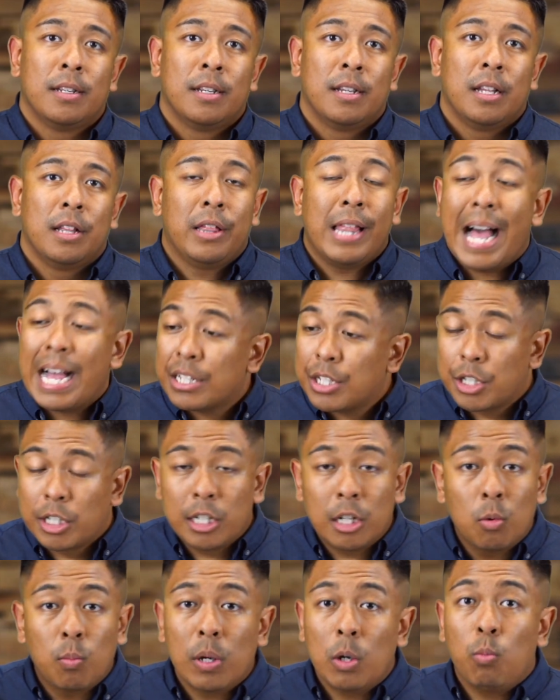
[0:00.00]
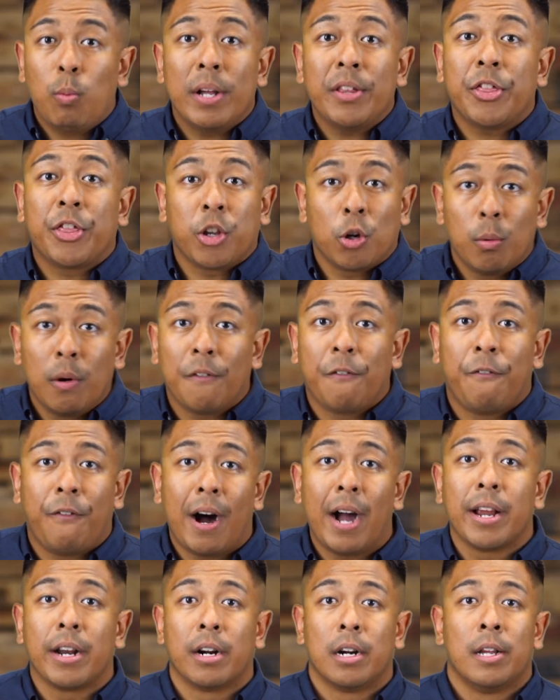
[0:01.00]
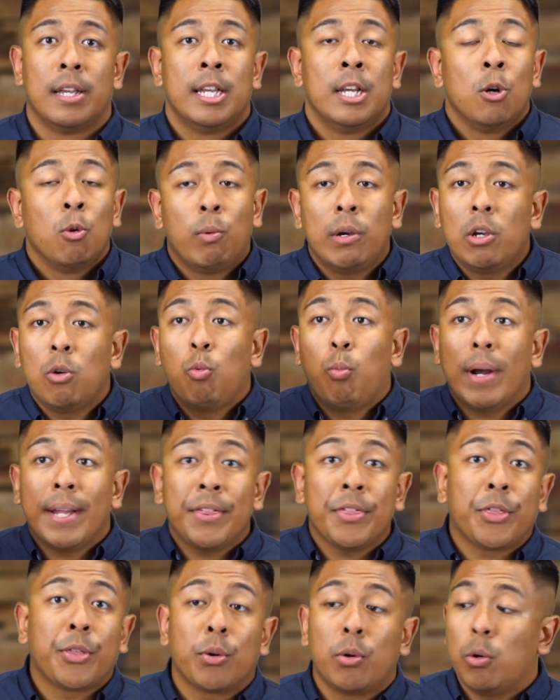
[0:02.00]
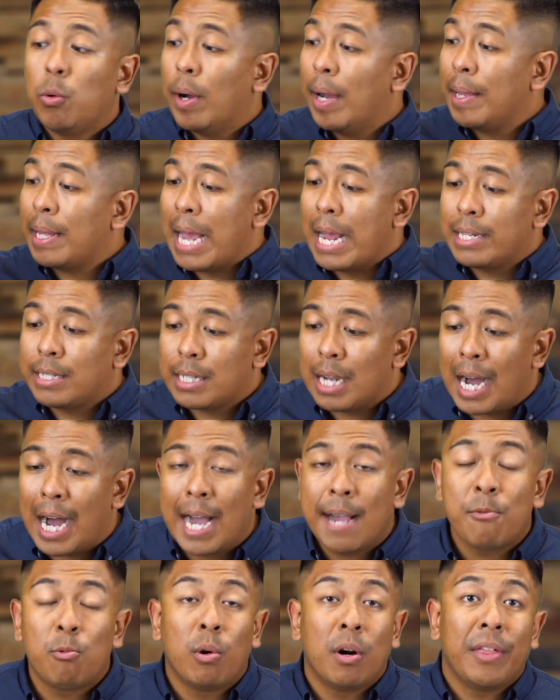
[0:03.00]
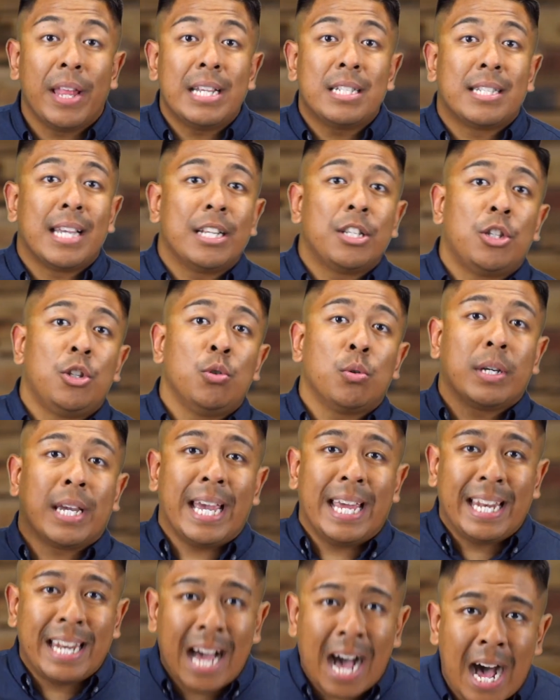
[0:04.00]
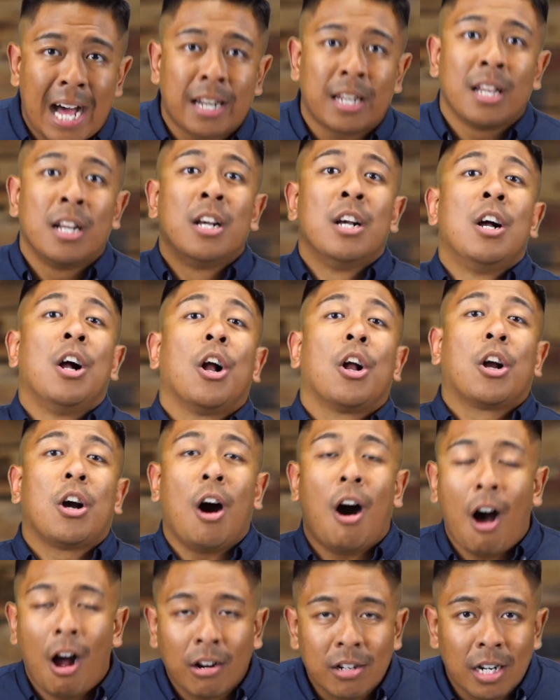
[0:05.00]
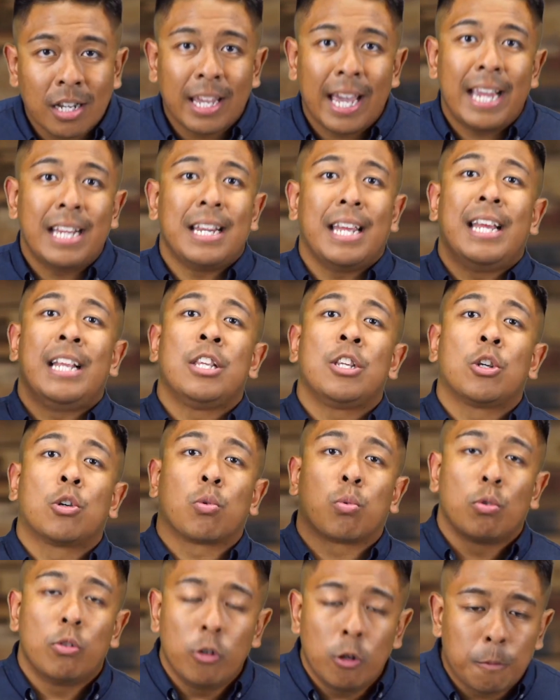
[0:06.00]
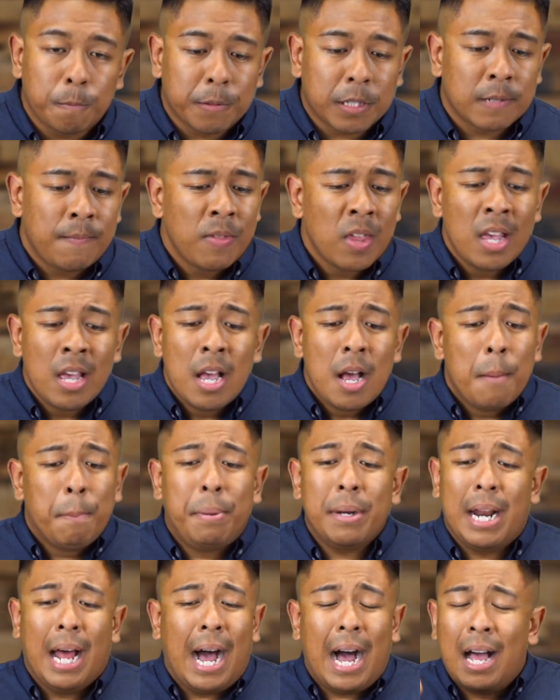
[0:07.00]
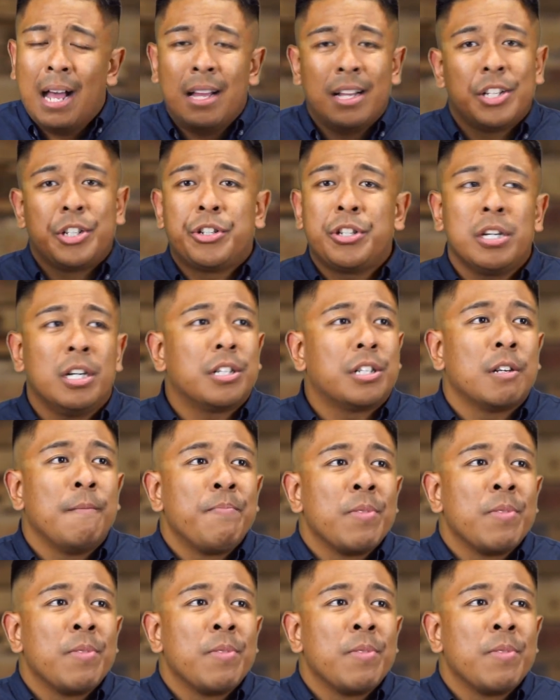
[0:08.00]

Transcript: Last year we went through a fire. We went through a, a time where they said you cannot congregate in groups. But, uh, church,